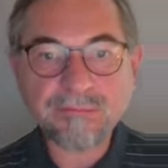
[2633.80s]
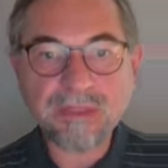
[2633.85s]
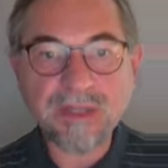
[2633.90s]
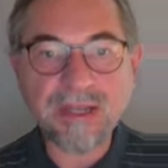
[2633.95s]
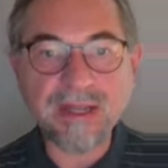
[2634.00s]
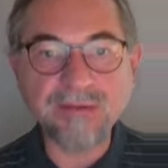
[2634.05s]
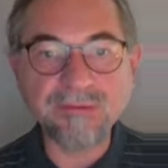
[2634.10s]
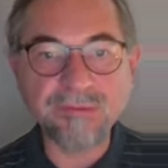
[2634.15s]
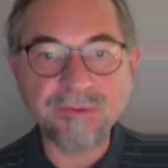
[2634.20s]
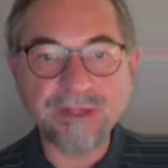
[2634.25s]

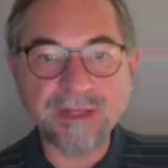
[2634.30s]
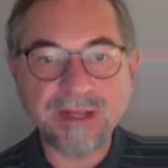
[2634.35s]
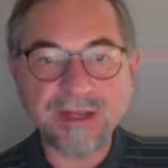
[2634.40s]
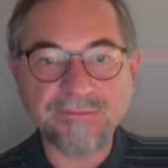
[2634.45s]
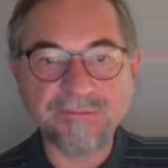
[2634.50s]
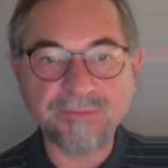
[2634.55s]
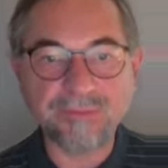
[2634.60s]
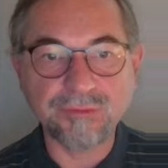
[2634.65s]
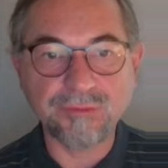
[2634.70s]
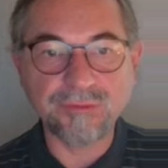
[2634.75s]
and we
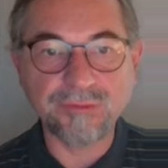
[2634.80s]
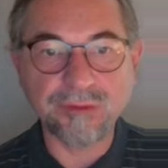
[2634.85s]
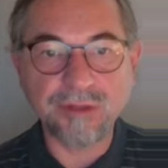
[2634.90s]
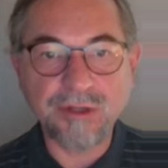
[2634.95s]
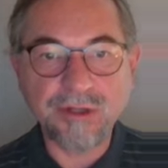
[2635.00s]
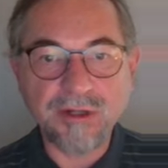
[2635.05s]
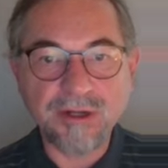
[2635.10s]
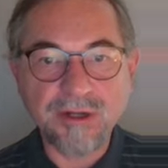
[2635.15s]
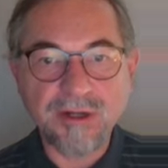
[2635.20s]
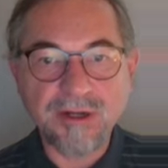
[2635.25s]
have to
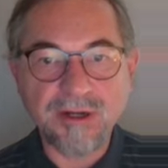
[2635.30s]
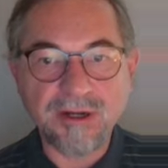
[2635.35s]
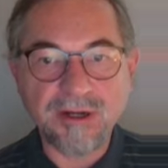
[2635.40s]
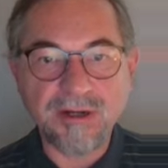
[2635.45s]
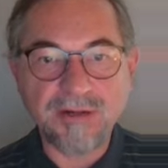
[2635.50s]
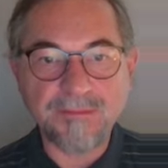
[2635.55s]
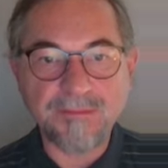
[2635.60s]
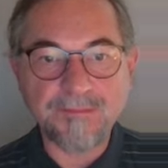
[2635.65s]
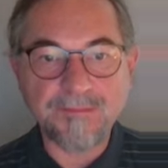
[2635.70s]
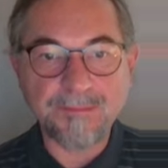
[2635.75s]

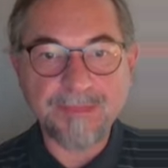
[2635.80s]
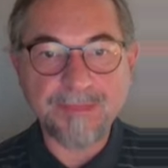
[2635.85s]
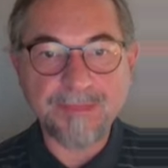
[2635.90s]
um,